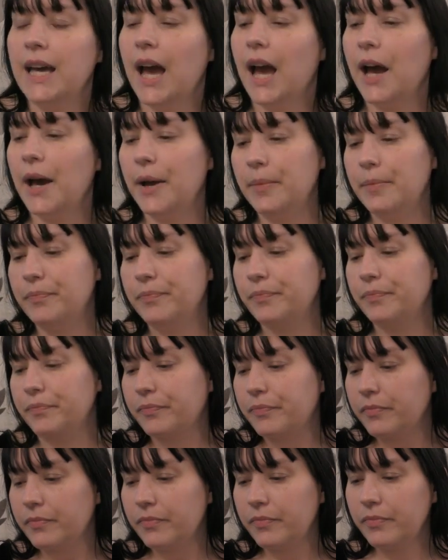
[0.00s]
Um,
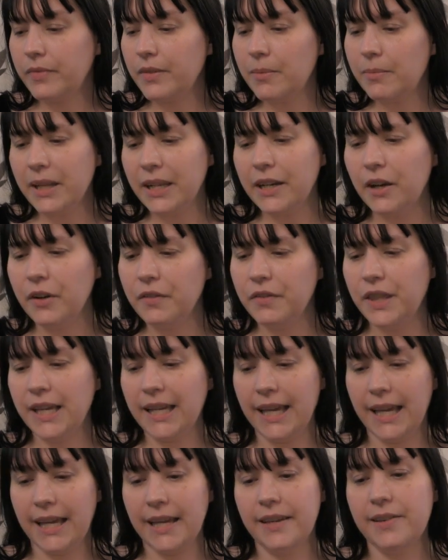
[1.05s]
And then over the
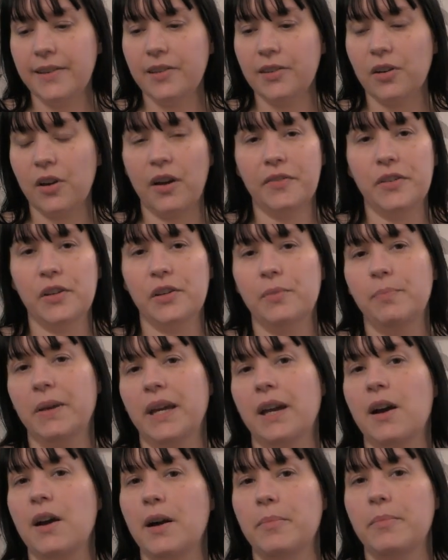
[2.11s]
years, I've just
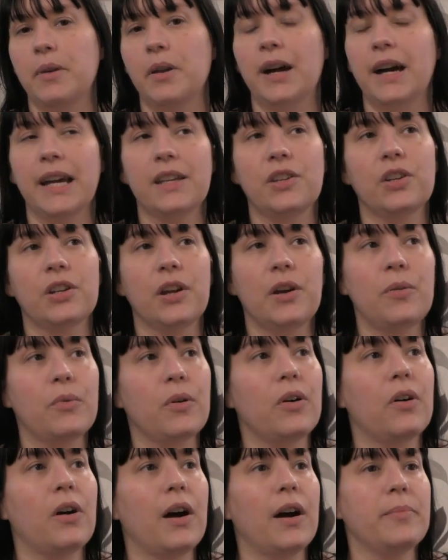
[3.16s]
become like, do you know
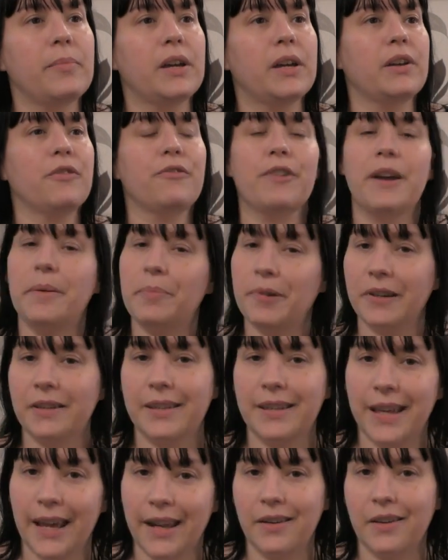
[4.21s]
what? I'm going to
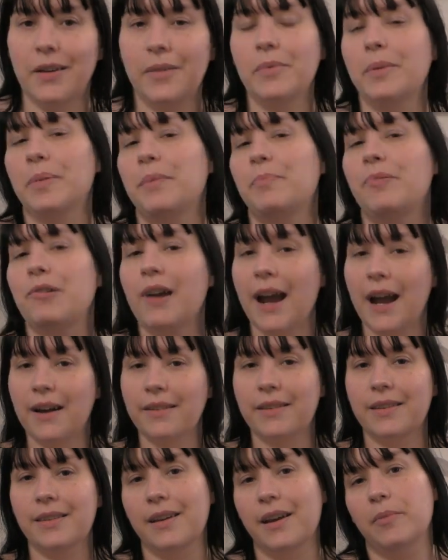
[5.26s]
represent, I'm going to be proud
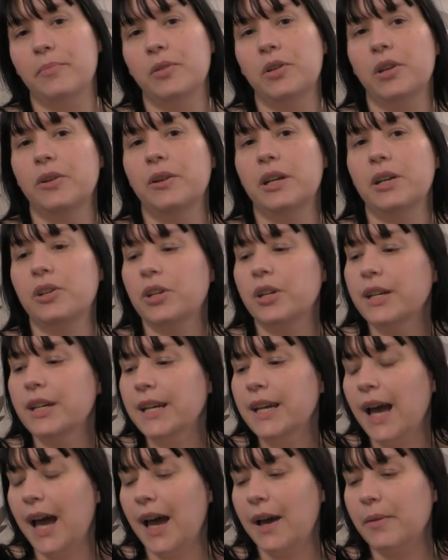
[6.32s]
to say I'm Jewish.
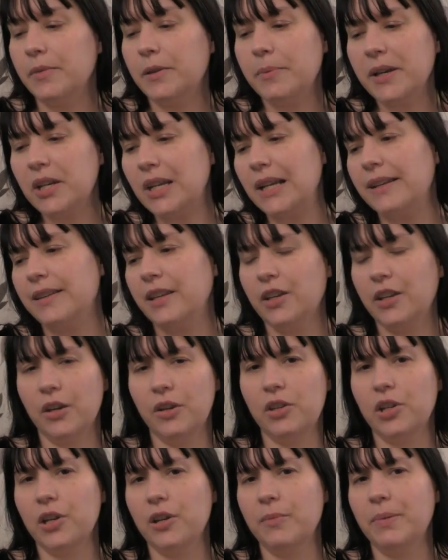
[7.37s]
Um, especially as a
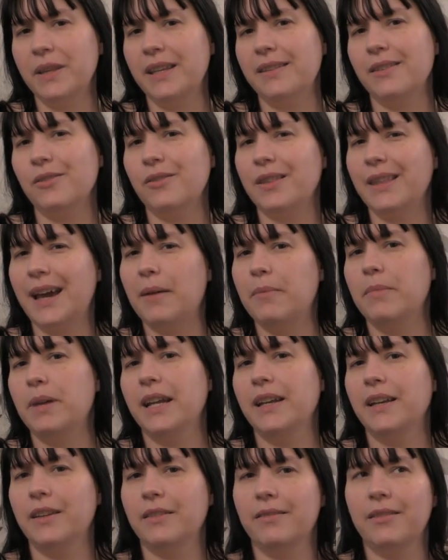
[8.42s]
YouTuber, there's not that
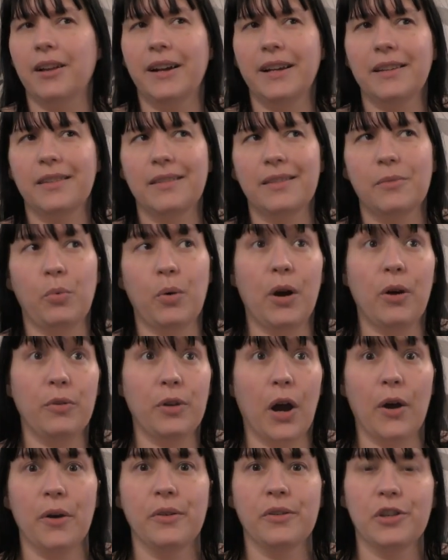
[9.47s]
many like
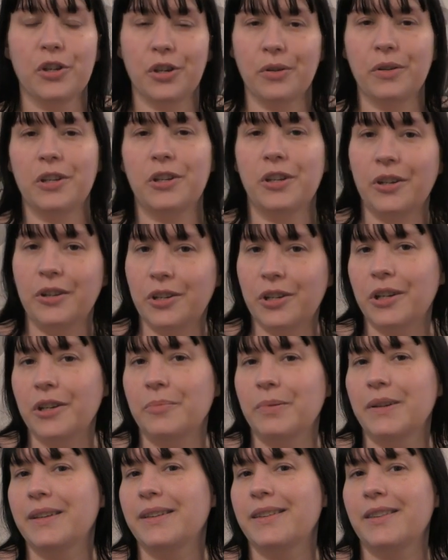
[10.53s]
well-known Jewish
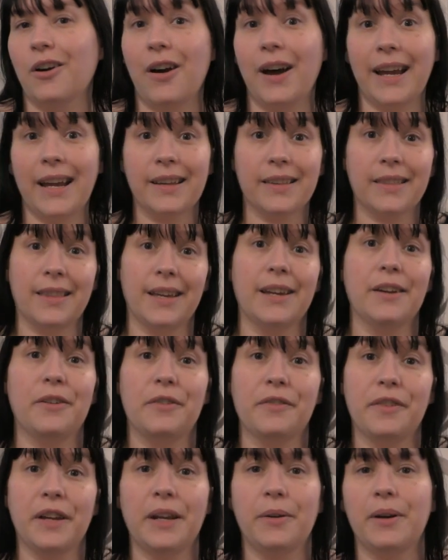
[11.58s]
YouTubers that I can think
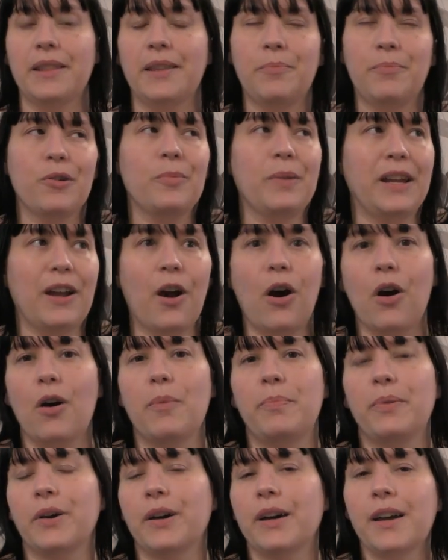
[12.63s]
of anyway. There probably are,
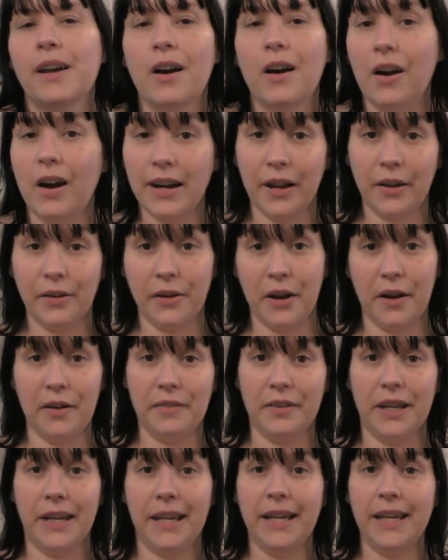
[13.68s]
but I don't know of
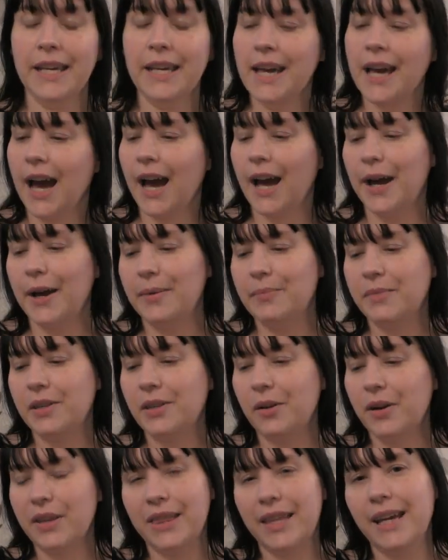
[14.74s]
any. Um,
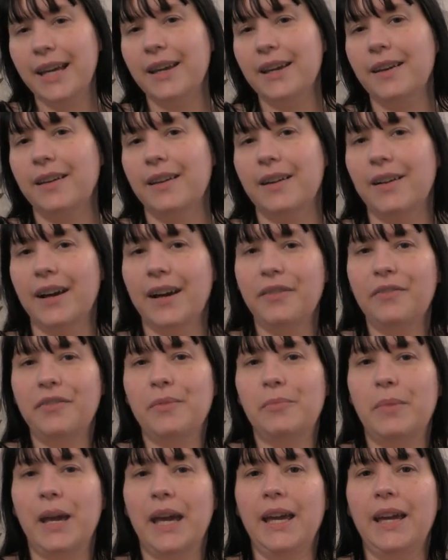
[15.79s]
so I think like for
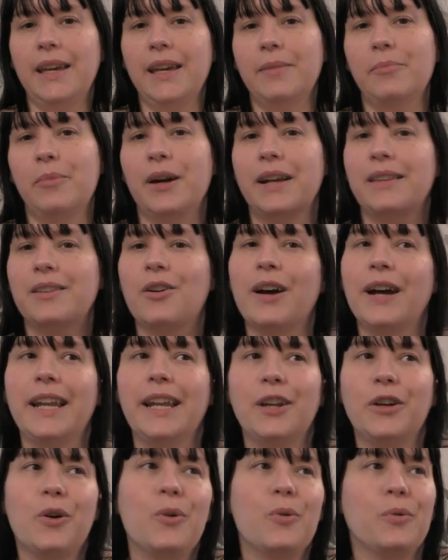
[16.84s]
me, in my tiny
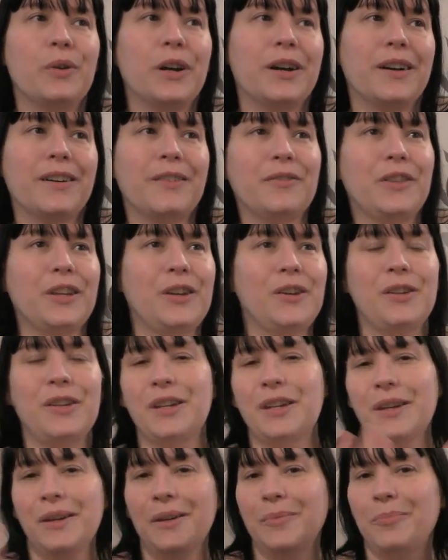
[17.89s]
corner of the
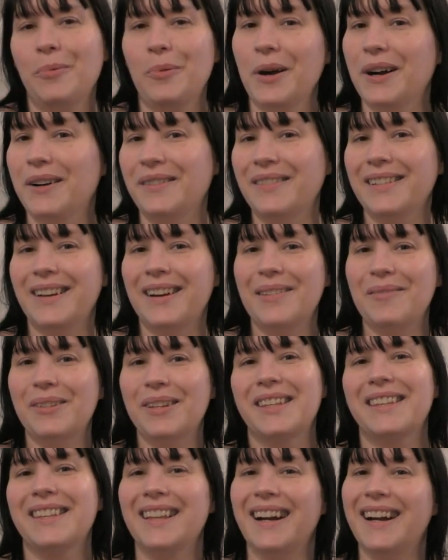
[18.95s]
YouTube world, I'm
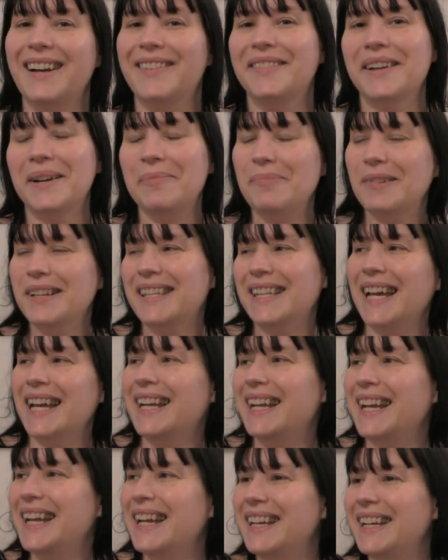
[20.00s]
just like
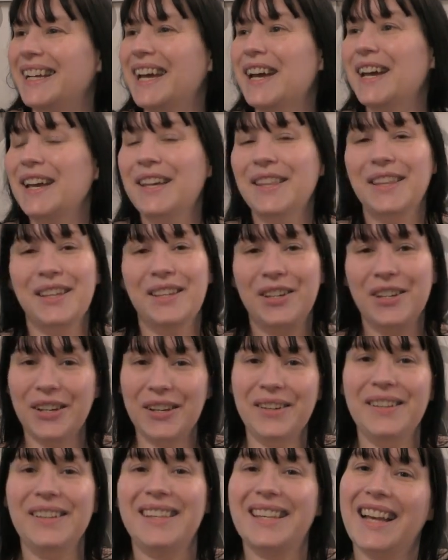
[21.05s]
representing the
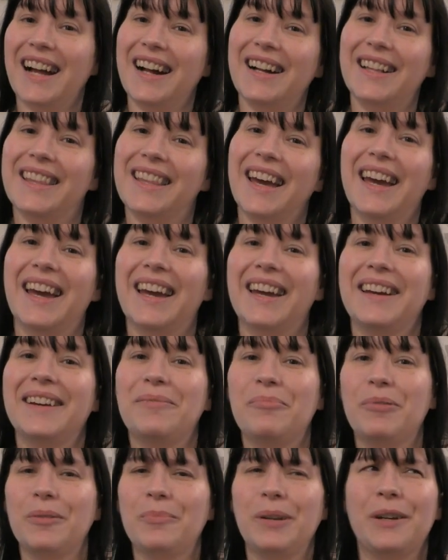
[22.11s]
Jews out there,
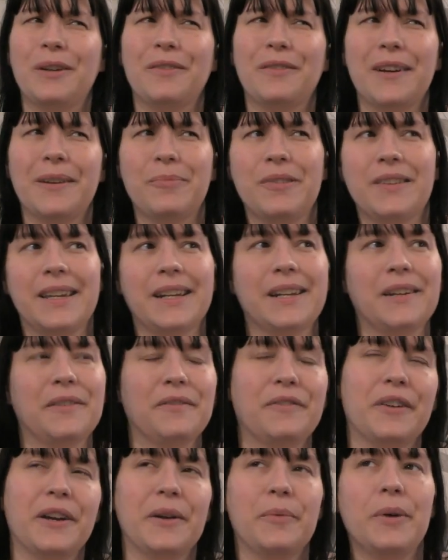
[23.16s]
probably not representing
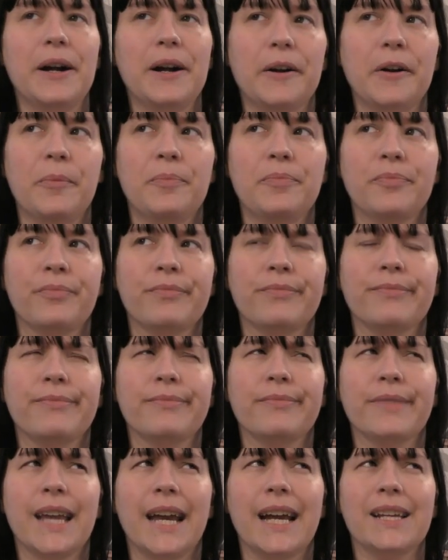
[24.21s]
them very well,
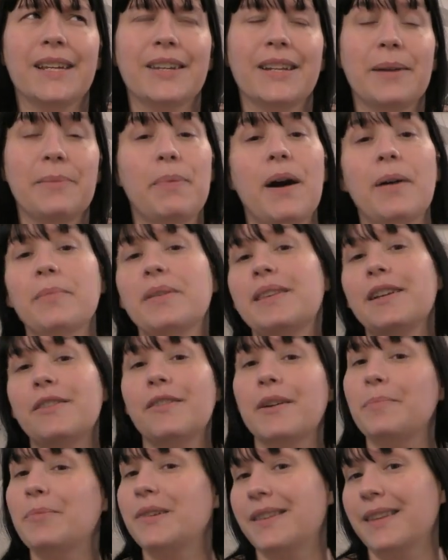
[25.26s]
actually, but I'm still
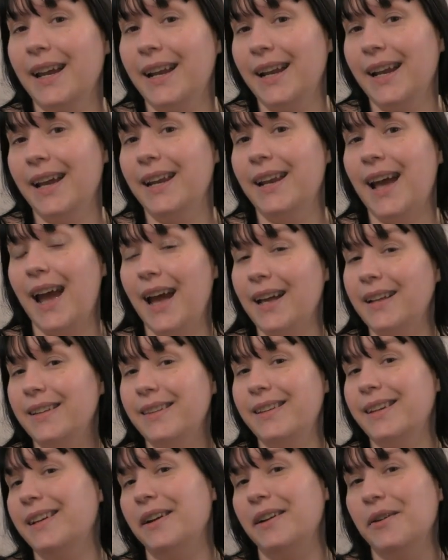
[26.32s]
representing,
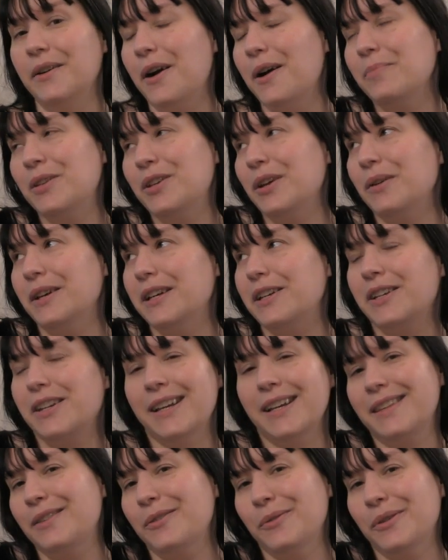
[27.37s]
and you know, I'm Jewish,
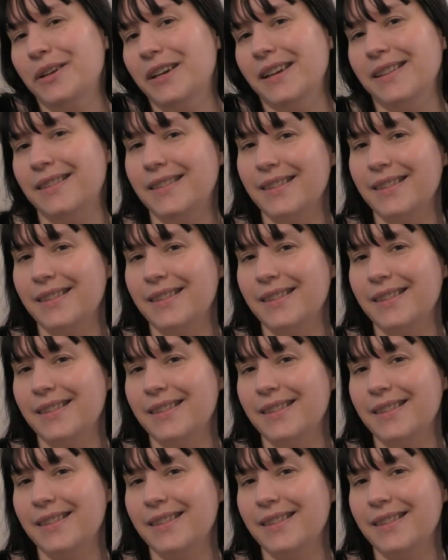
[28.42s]
it's all good.